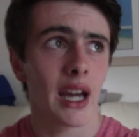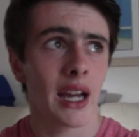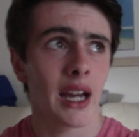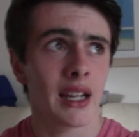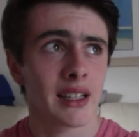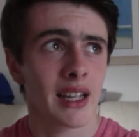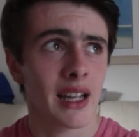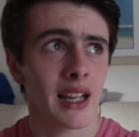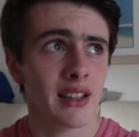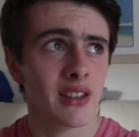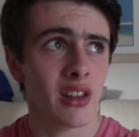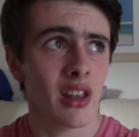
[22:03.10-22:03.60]
And
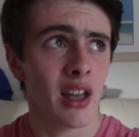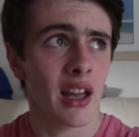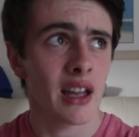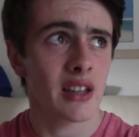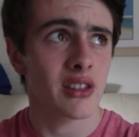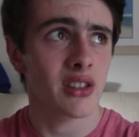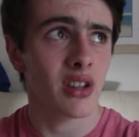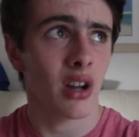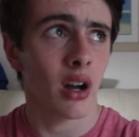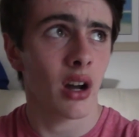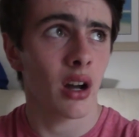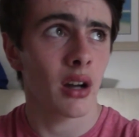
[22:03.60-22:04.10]
at that
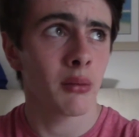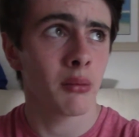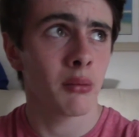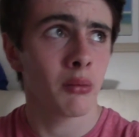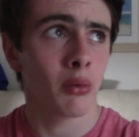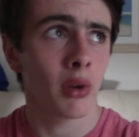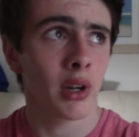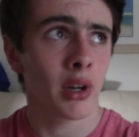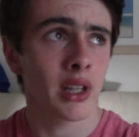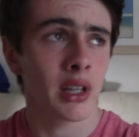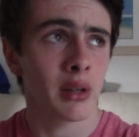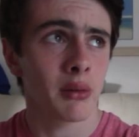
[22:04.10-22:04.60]
time
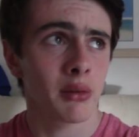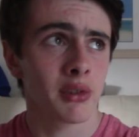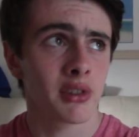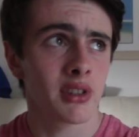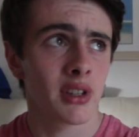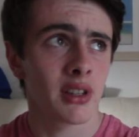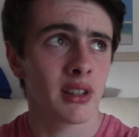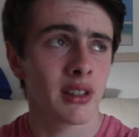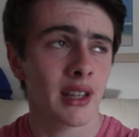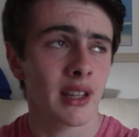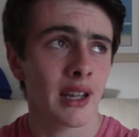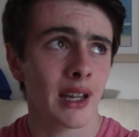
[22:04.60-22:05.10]
when it was
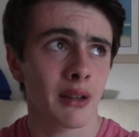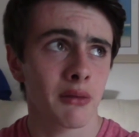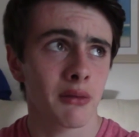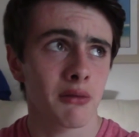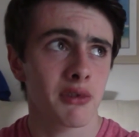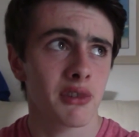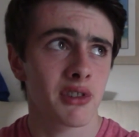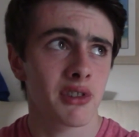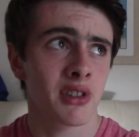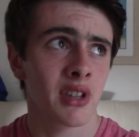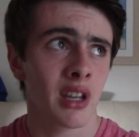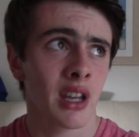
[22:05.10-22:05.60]

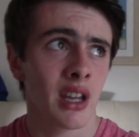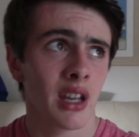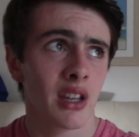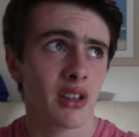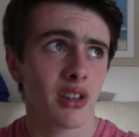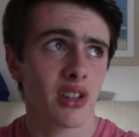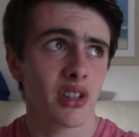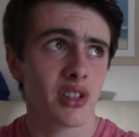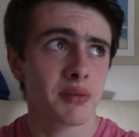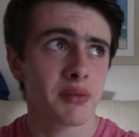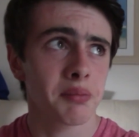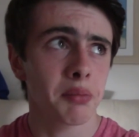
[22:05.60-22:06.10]
announced,
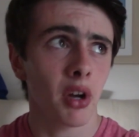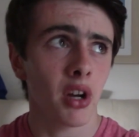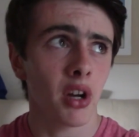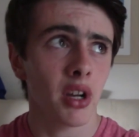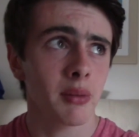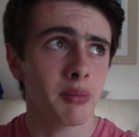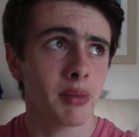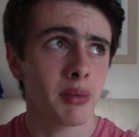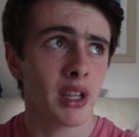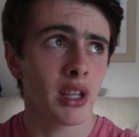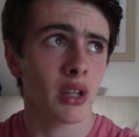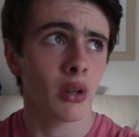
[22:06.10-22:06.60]

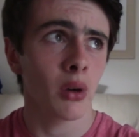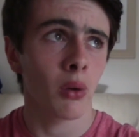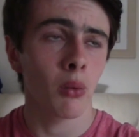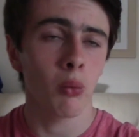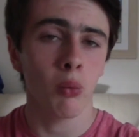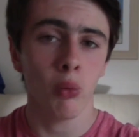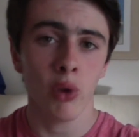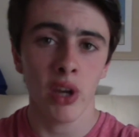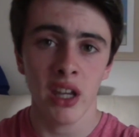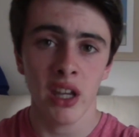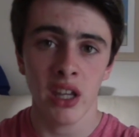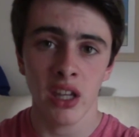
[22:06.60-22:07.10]
despite being on
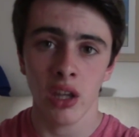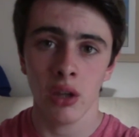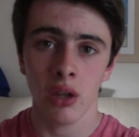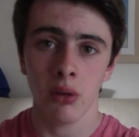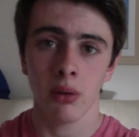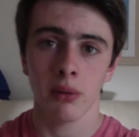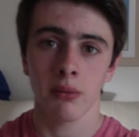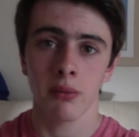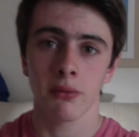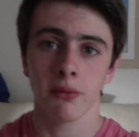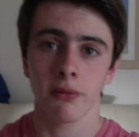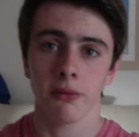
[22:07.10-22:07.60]
Wii U
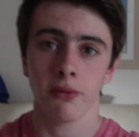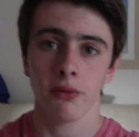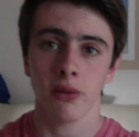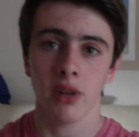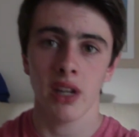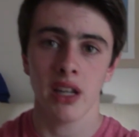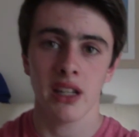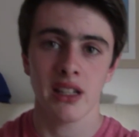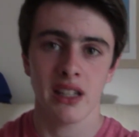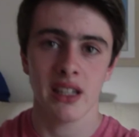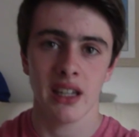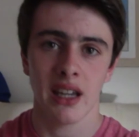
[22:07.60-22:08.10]
and
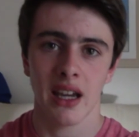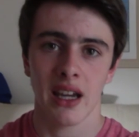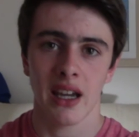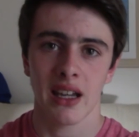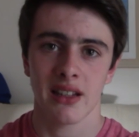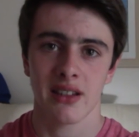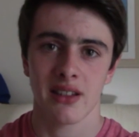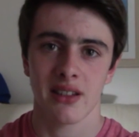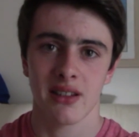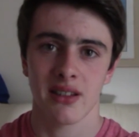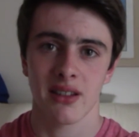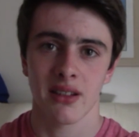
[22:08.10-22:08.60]

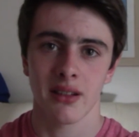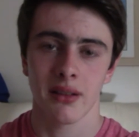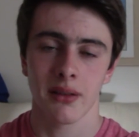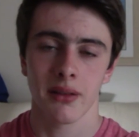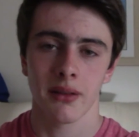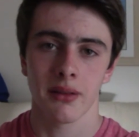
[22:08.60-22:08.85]
3DS,